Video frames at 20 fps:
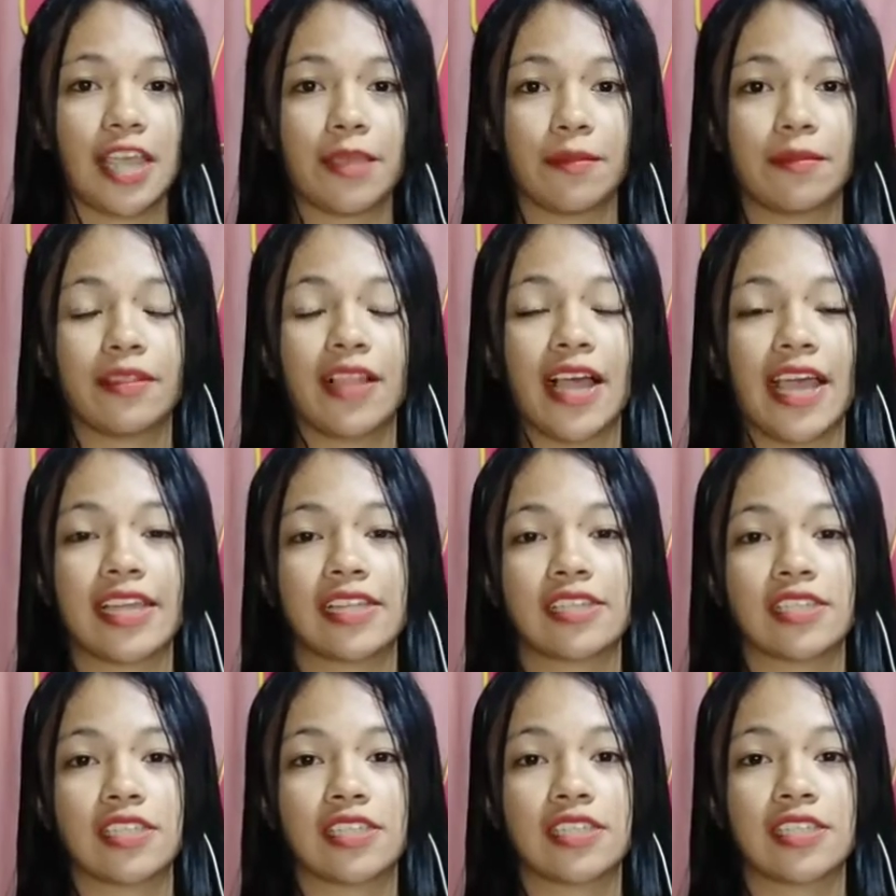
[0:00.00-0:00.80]

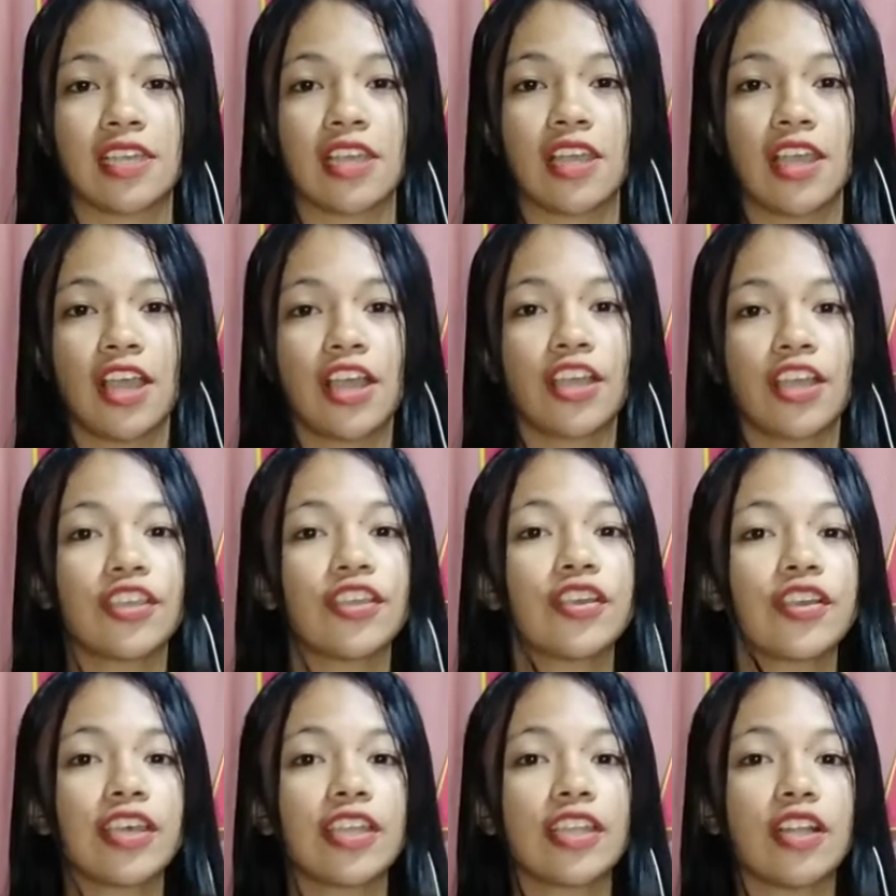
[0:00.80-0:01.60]
timelines.
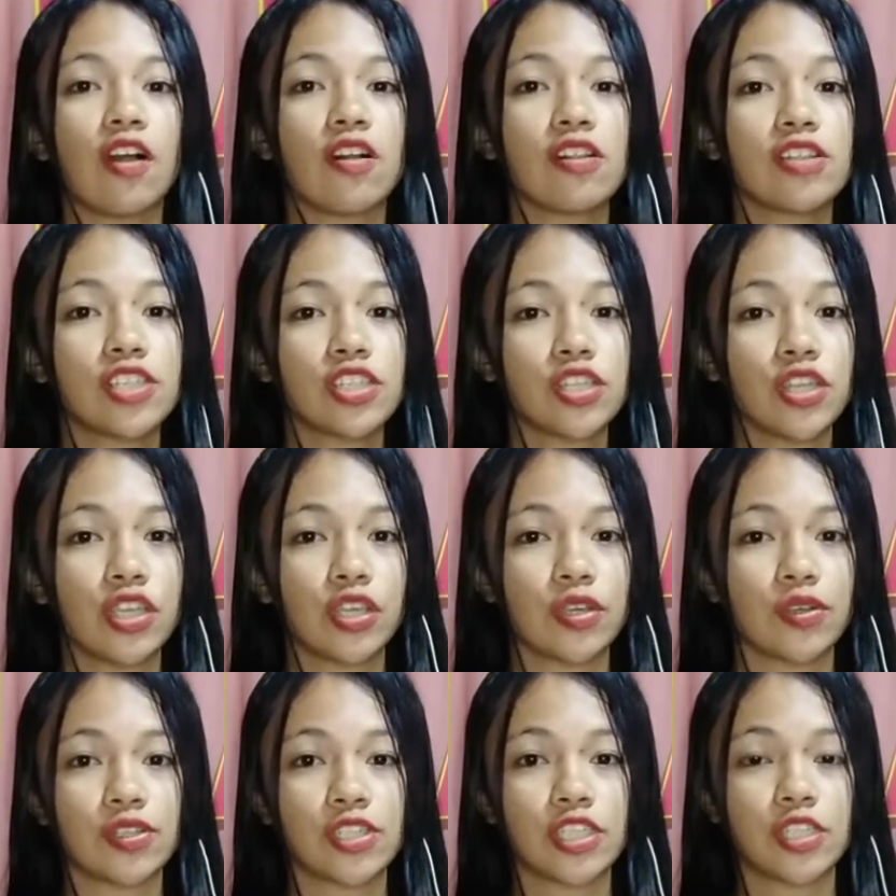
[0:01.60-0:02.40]
You can also
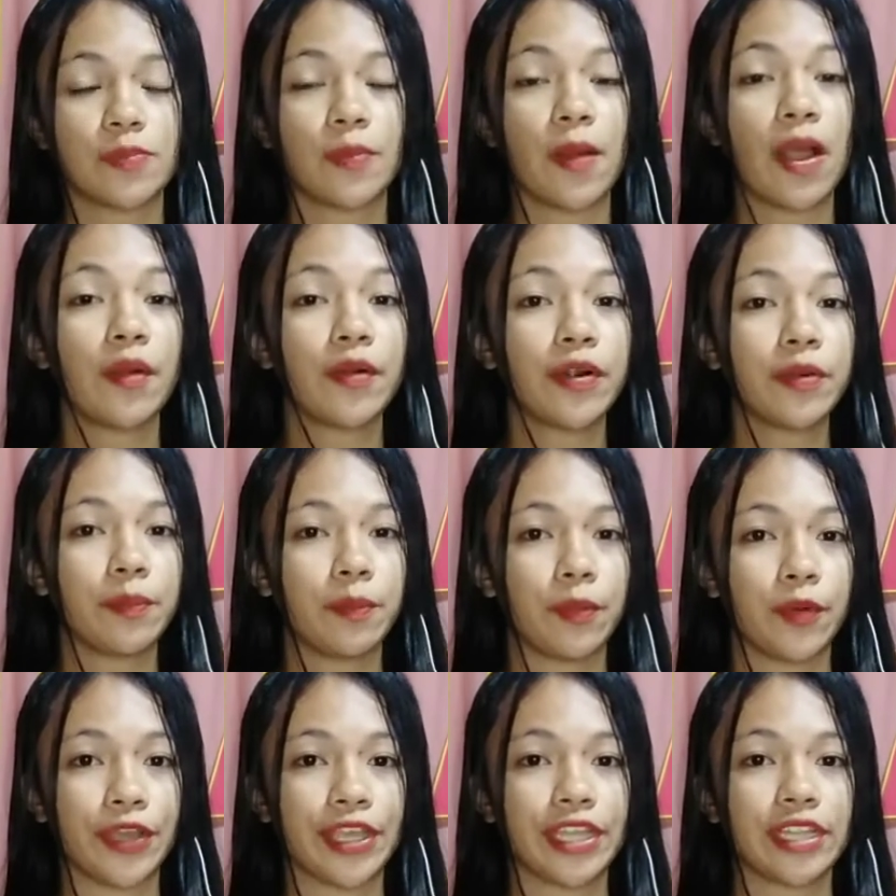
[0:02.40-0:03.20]
use
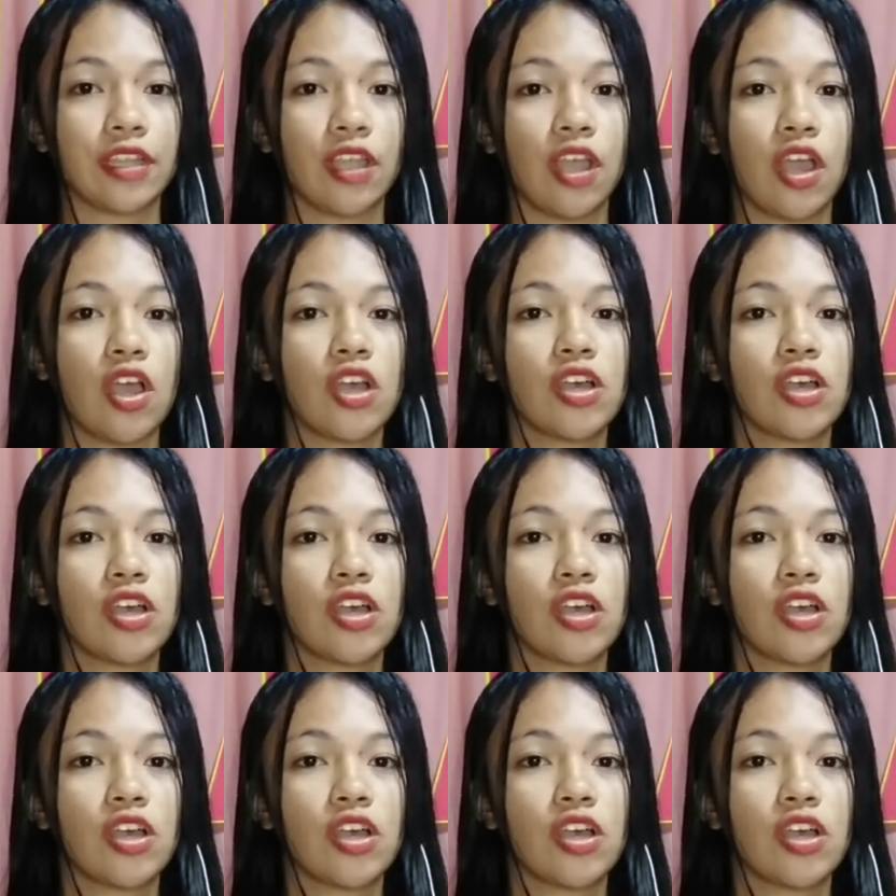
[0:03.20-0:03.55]
PowerPoint